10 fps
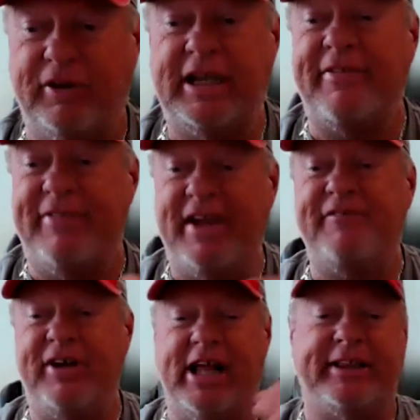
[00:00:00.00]
they
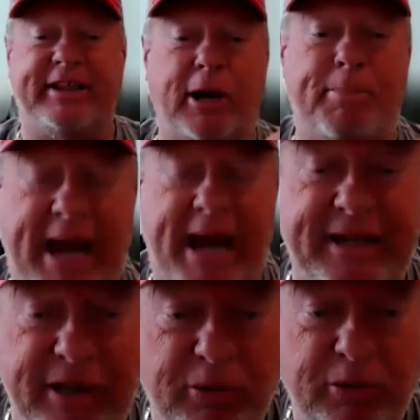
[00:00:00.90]
feel like they're
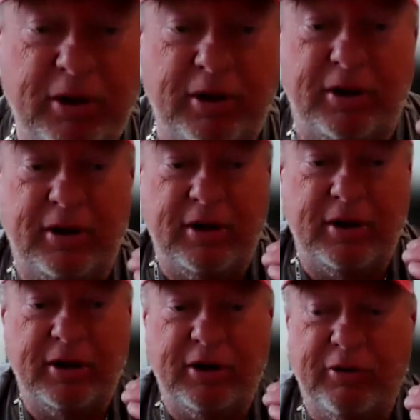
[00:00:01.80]
paying you
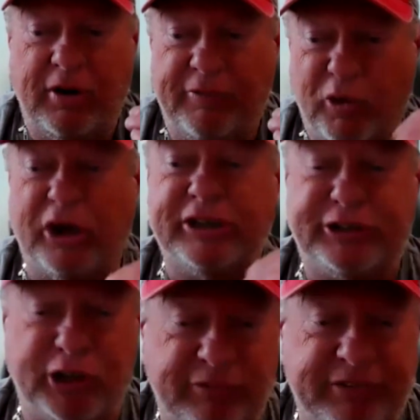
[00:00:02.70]
for a
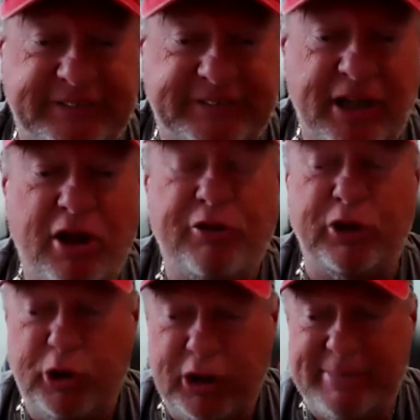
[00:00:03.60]
service. So
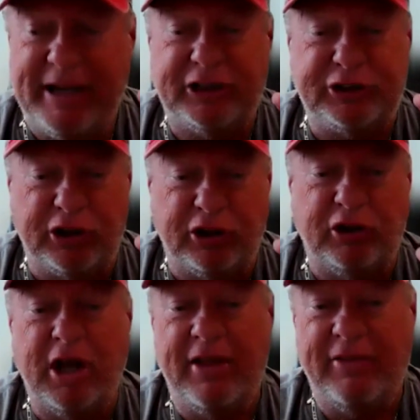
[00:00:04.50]
you need to make
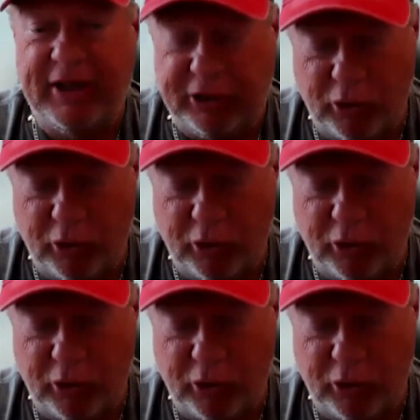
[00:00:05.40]
sure that